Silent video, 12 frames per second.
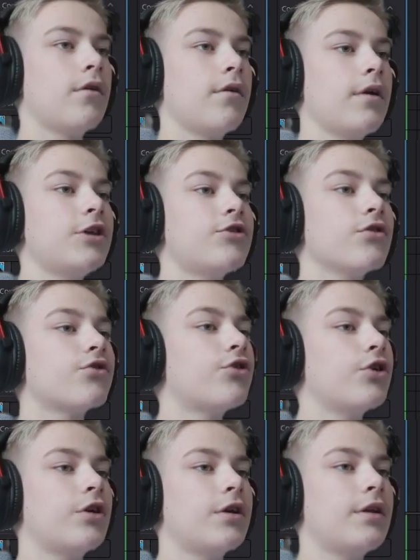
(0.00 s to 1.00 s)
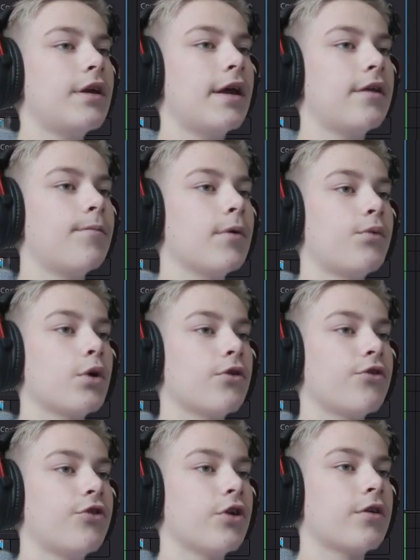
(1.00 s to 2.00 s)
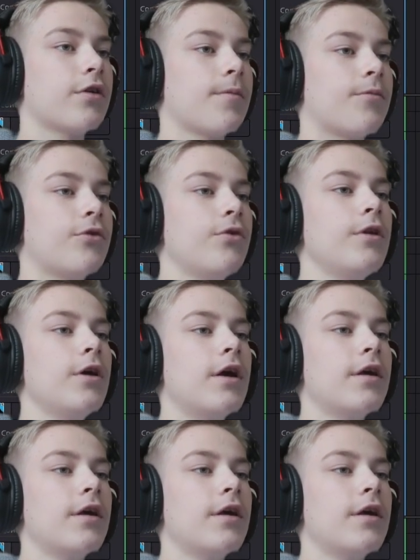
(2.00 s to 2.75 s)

It's not synced yet, but we're gonna sync it up soon.